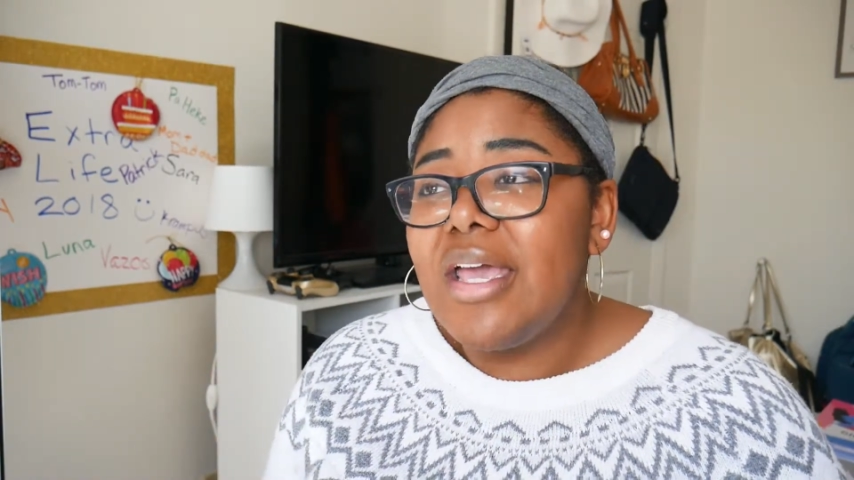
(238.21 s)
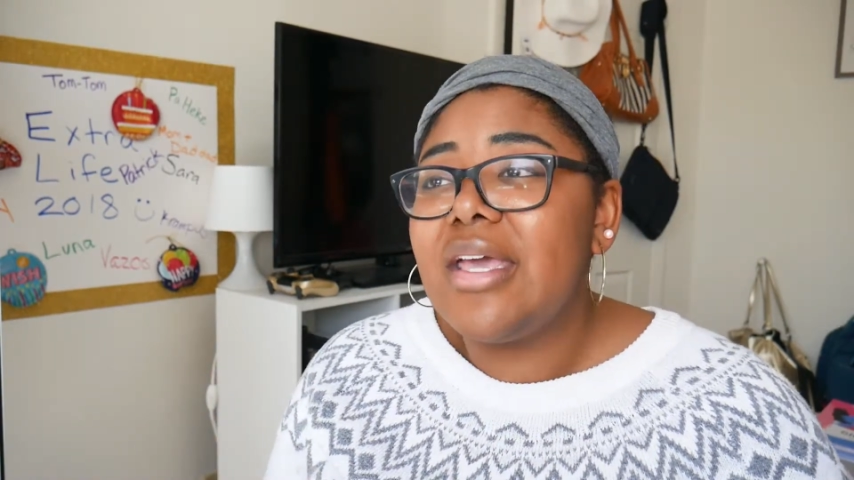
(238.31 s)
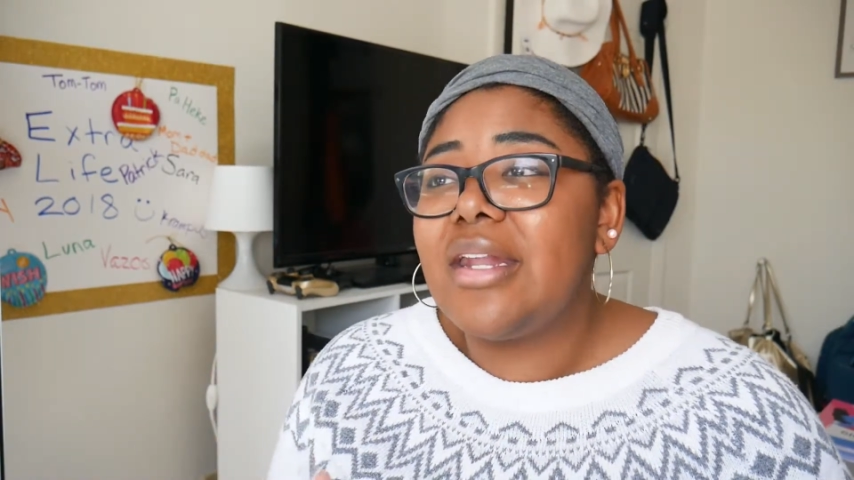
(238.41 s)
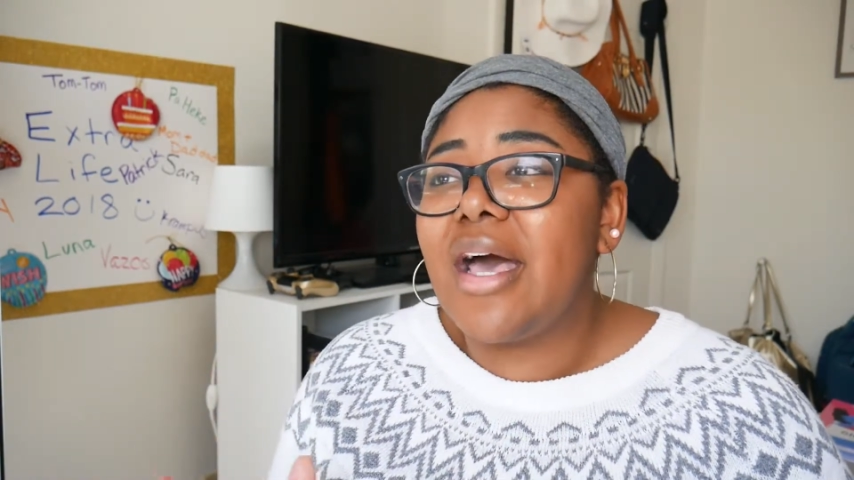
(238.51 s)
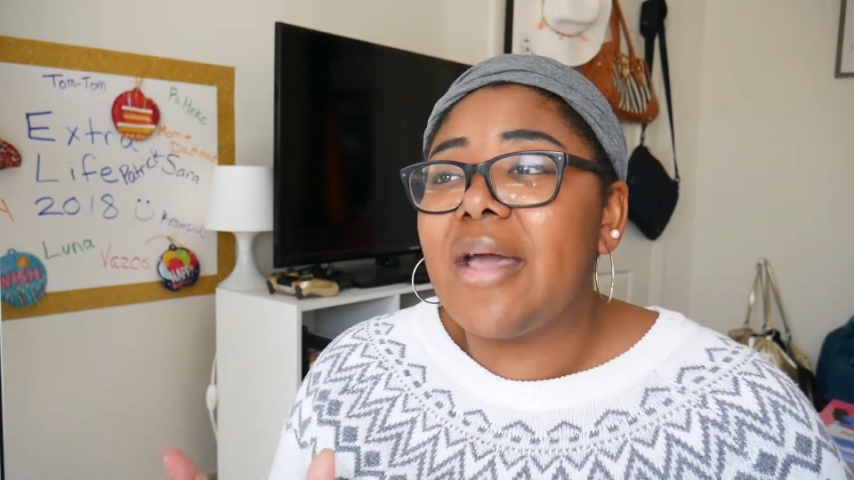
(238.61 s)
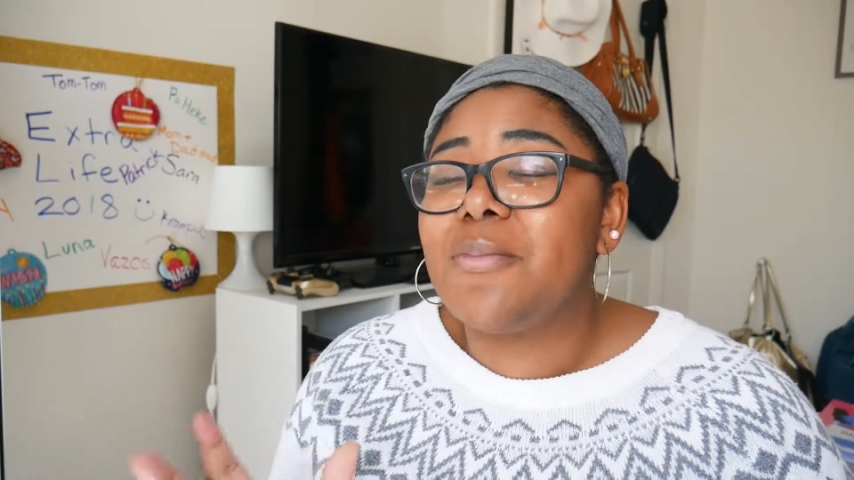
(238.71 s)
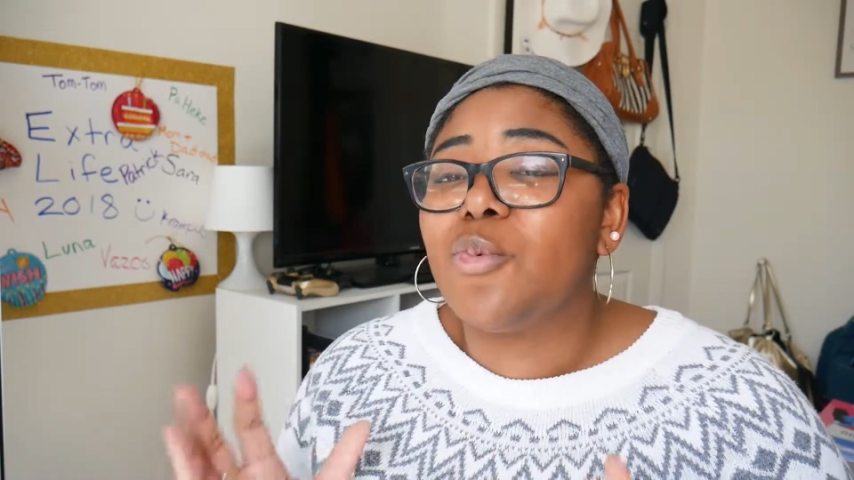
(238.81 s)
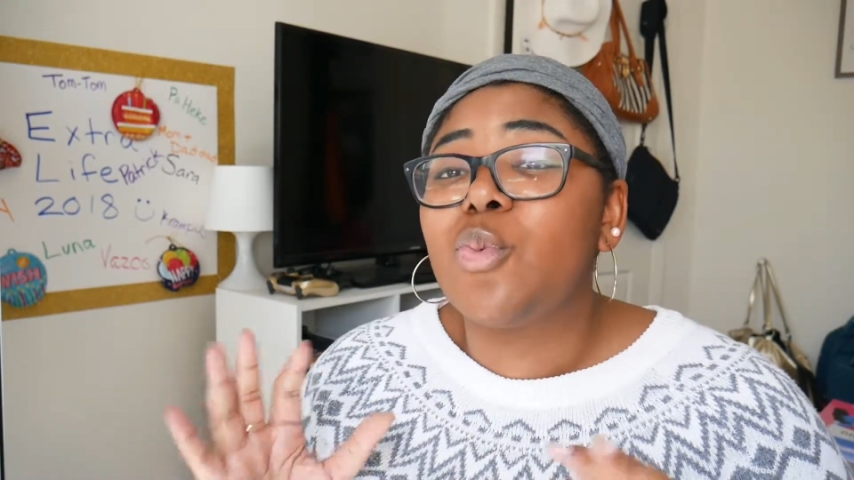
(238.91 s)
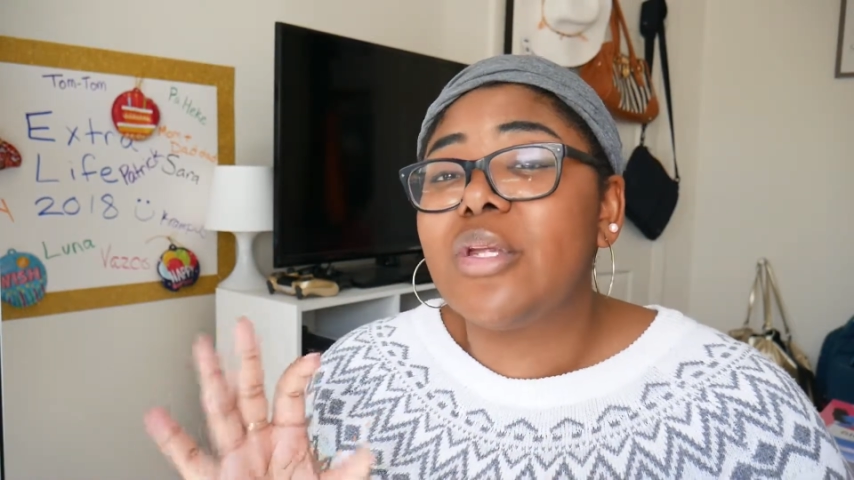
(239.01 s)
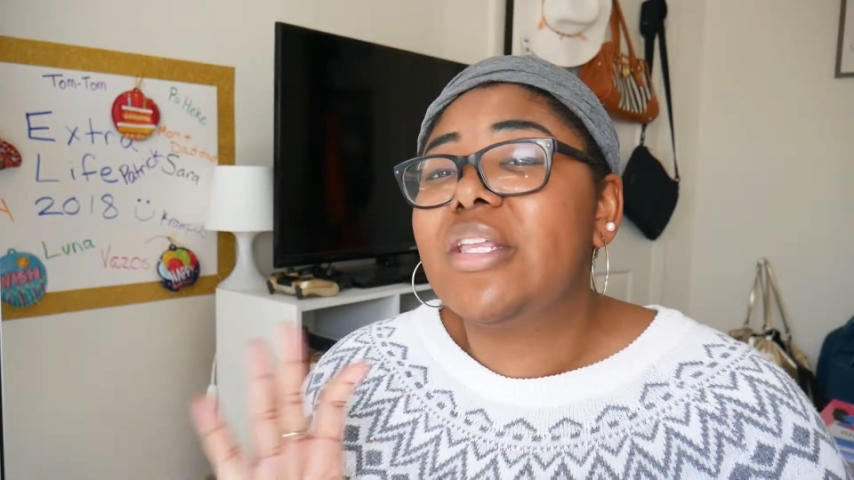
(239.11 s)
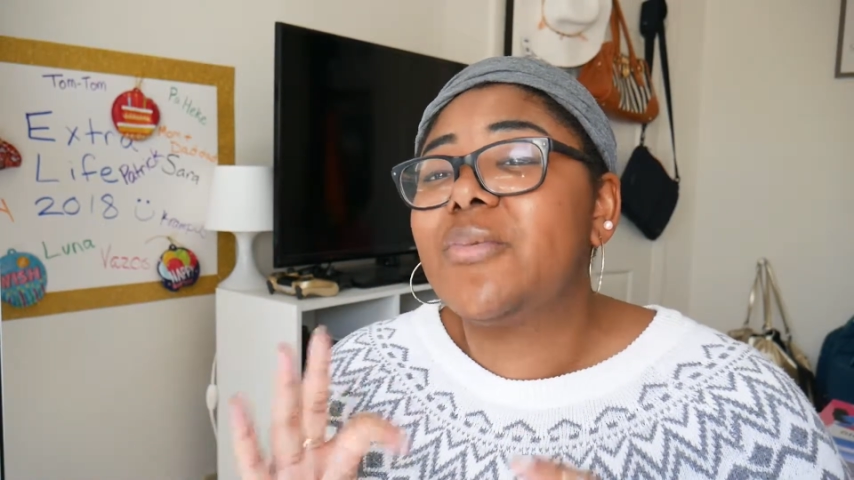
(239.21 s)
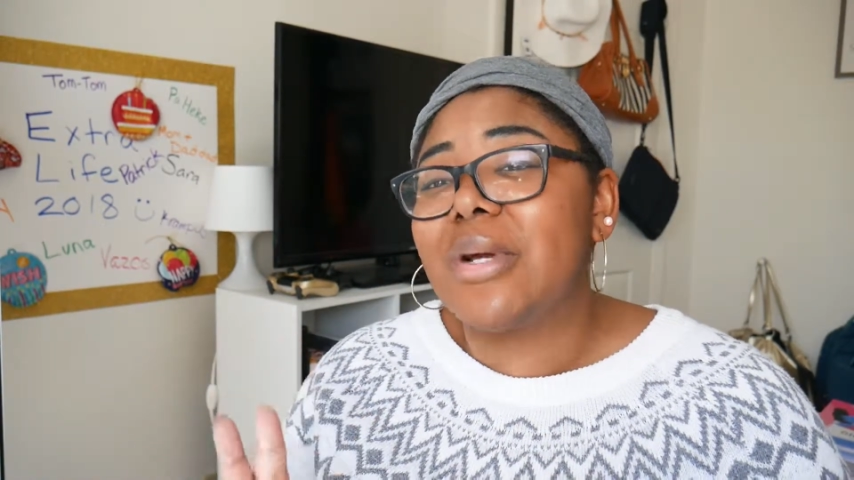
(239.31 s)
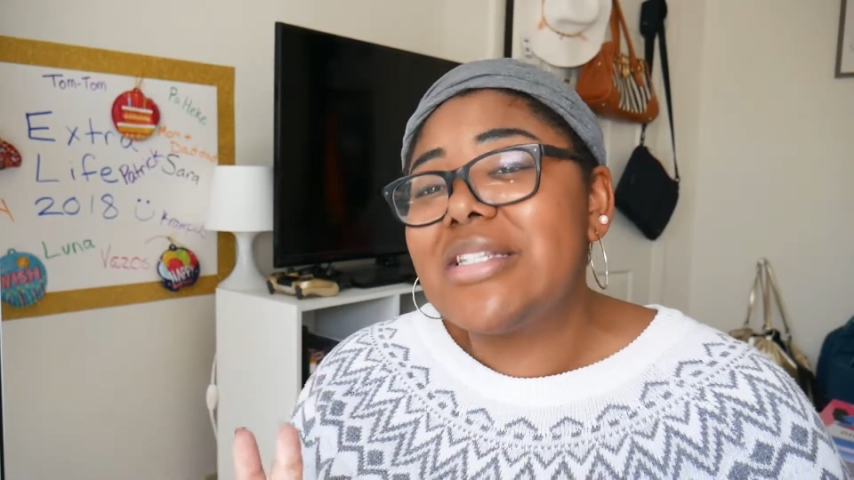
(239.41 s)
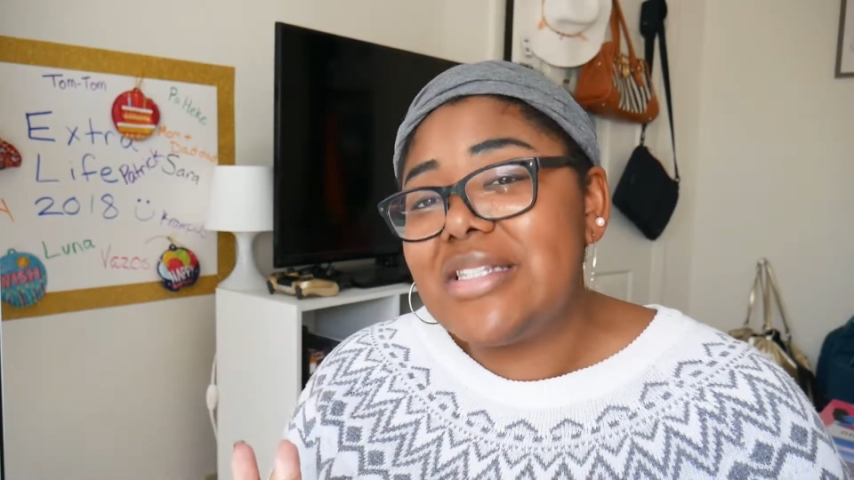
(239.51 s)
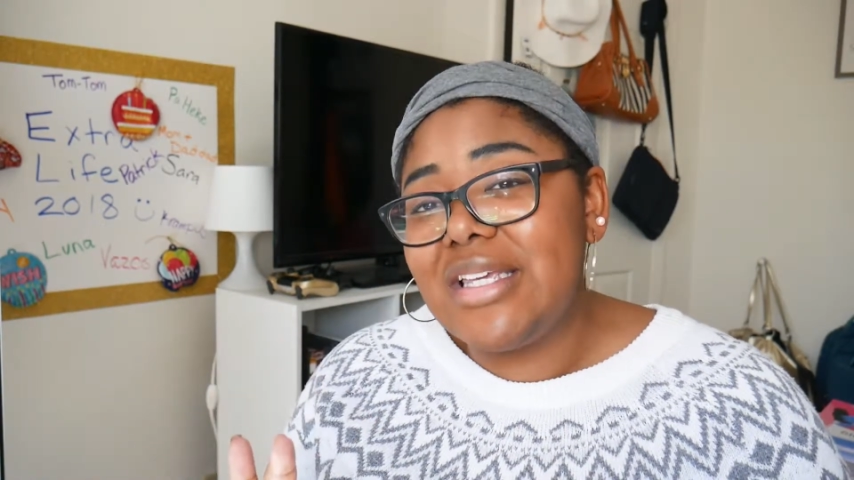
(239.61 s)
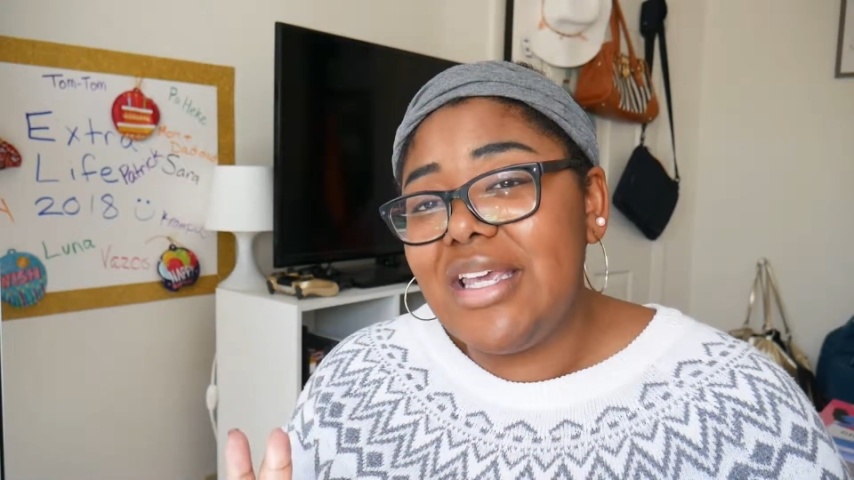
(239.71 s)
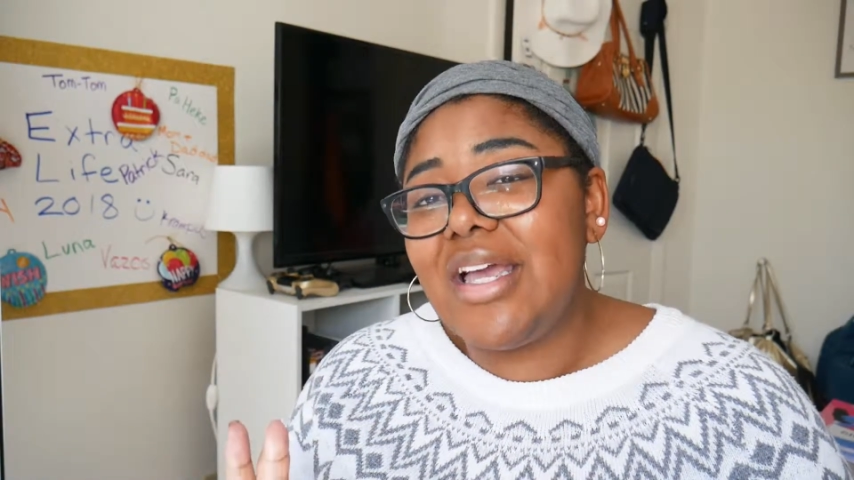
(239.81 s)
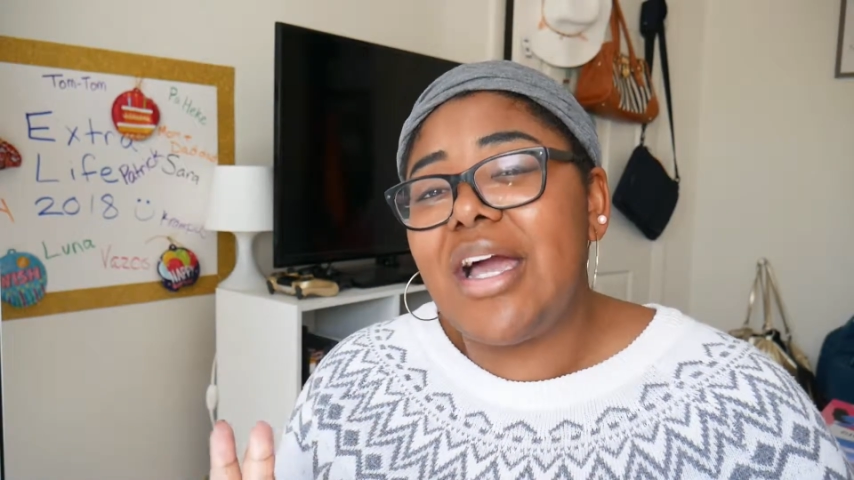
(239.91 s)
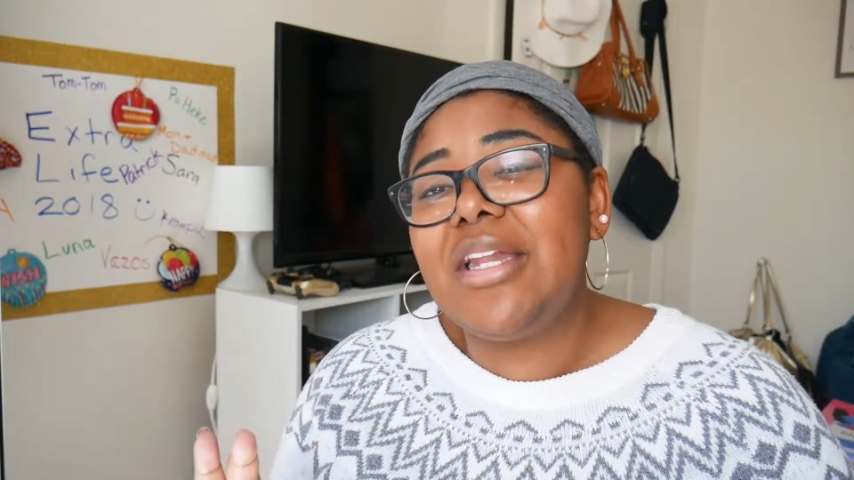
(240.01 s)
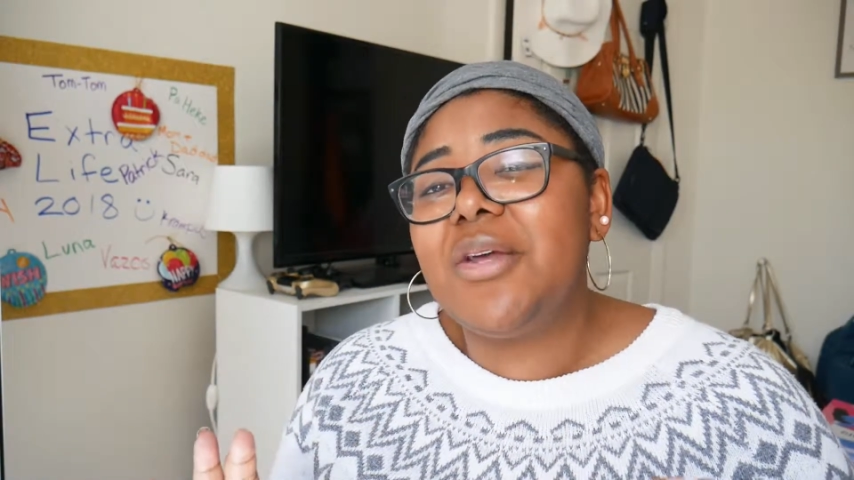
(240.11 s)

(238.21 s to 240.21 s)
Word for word: and I'm really rusty. I